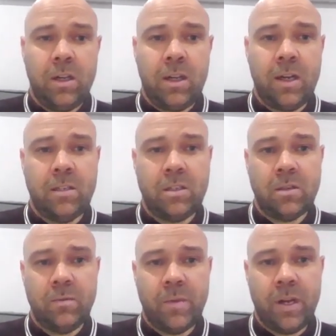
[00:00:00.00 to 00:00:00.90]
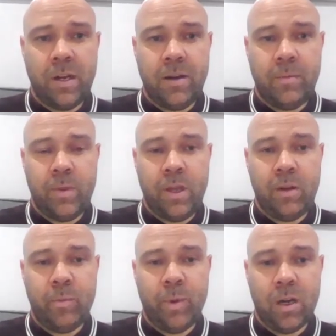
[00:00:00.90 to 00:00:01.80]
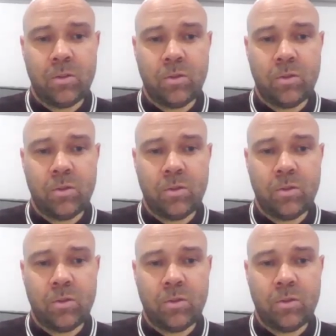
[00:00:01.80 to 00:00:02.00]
kids taking part.